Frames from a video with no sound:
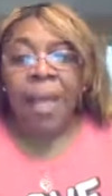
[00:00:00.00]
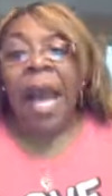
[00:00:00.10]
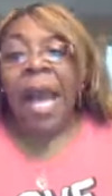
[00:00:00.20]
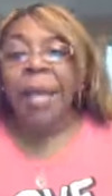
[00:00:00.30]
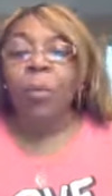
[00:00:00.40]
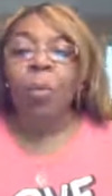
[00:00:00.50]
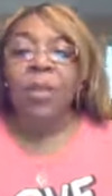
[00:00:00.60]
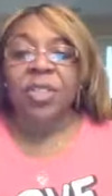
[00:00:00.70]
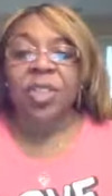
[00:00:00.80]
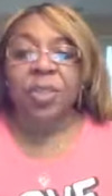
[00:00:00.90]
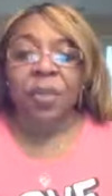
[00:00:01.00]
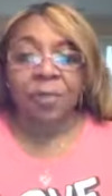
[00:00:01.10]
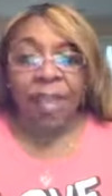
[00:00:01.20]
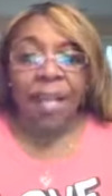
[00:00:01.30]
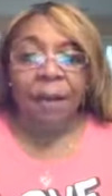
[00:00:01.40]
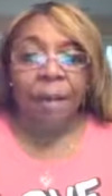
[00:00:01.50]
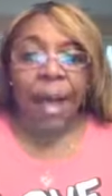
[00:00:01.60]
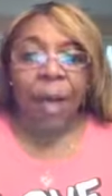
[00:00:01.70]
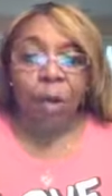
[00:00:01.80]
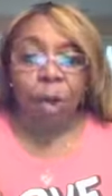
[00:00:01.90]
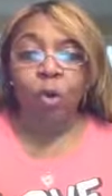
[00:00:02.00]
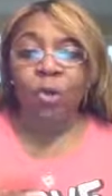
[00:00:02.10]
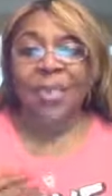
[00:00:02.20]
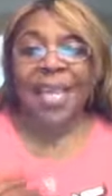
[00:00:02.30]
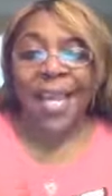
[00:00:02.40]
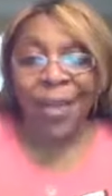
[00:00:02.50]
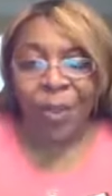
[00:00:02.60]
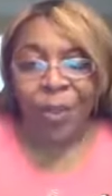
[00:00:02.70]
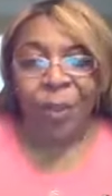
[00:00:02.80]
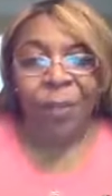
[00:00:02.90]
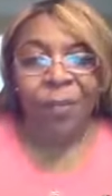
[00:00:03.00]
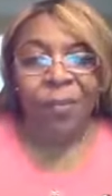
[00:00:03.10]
God wants you to think about who's in you.